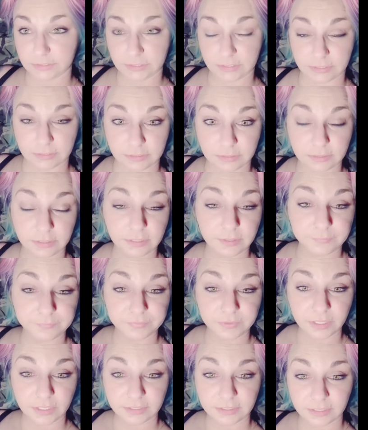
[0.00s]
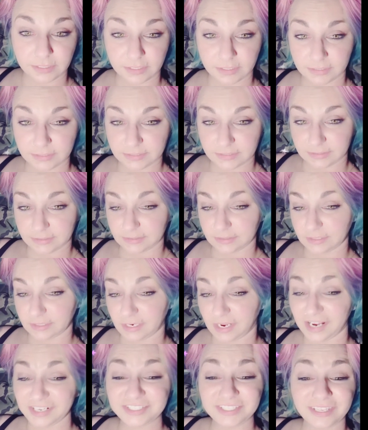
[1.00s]
and things, and
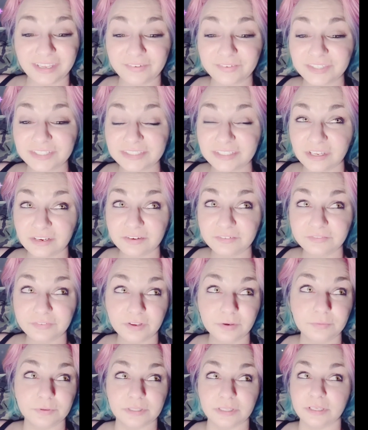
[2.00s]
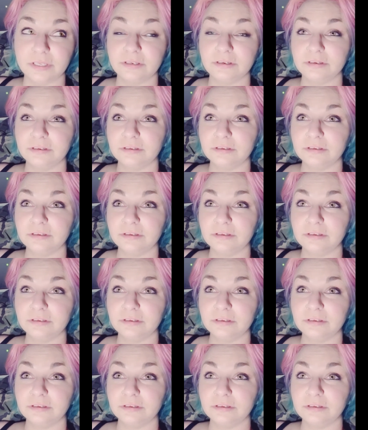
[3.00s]
actually having a ton of fun with it.